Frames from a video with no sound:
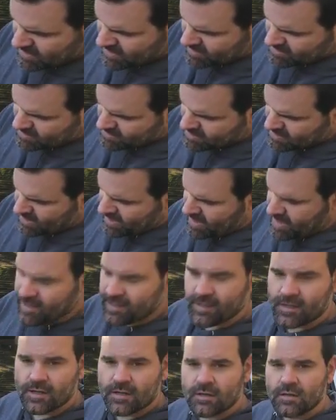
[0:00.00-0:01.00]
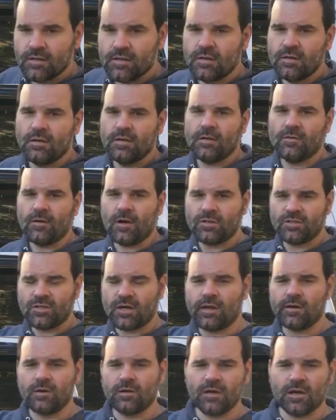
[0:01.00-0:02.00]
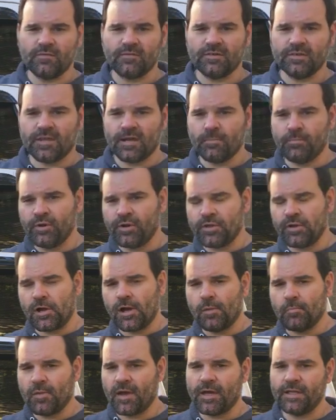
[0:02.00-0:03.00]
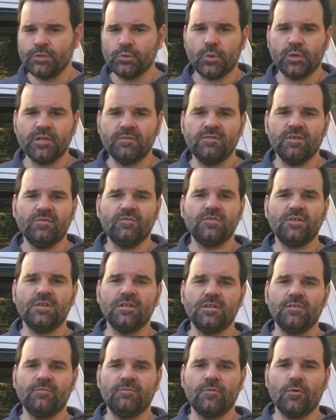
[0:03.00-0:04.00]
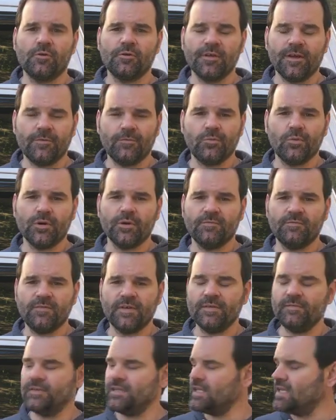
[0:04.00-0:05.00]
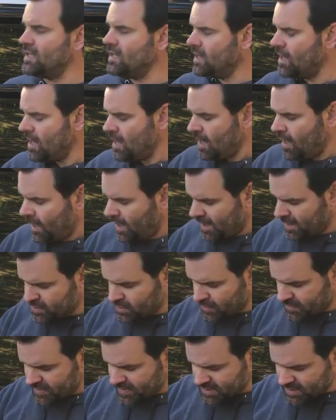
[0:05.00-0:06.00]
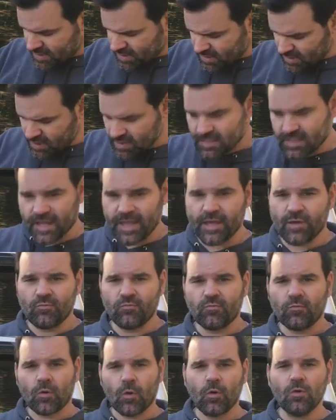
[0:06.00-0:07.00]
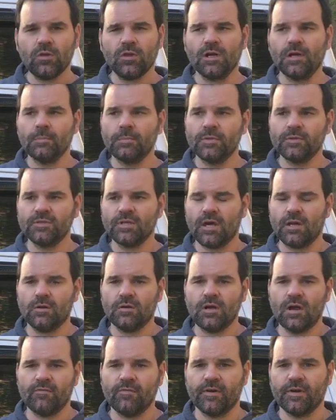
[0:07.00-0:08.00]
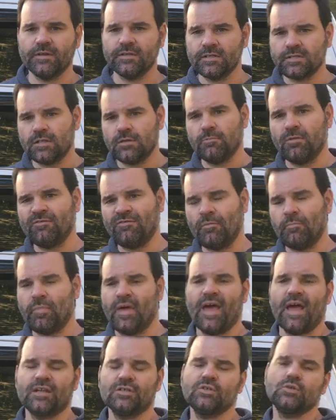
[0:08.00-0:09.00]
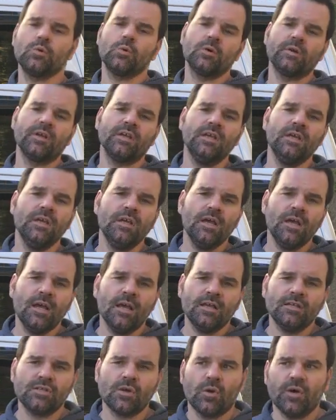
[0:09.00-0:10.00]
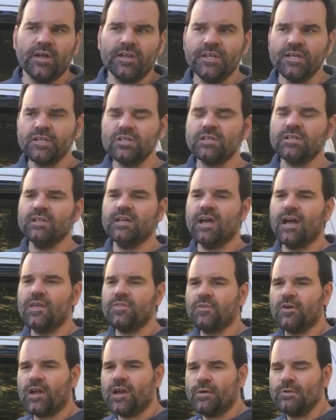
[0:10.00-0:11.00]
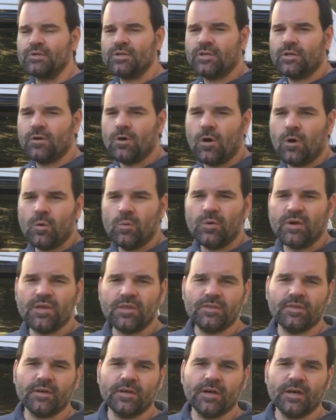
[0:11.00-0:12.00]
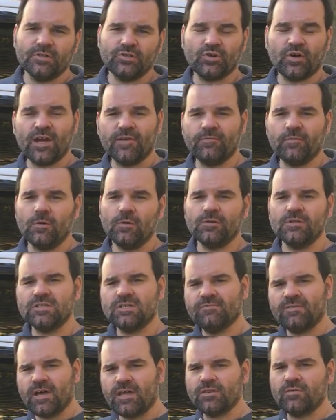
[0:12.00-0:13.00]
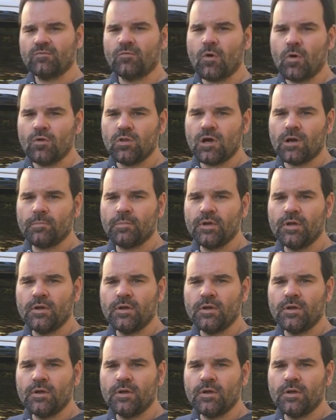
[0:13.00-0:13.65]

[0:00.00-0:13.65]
it's a Tyger tonneau cover that I'm putting on my 2015 Ford F-150. So this is a roll-up tonneau cover, just a little bit of a backstory. So initially I thought I was going to go with a trifold because I've had the roll-up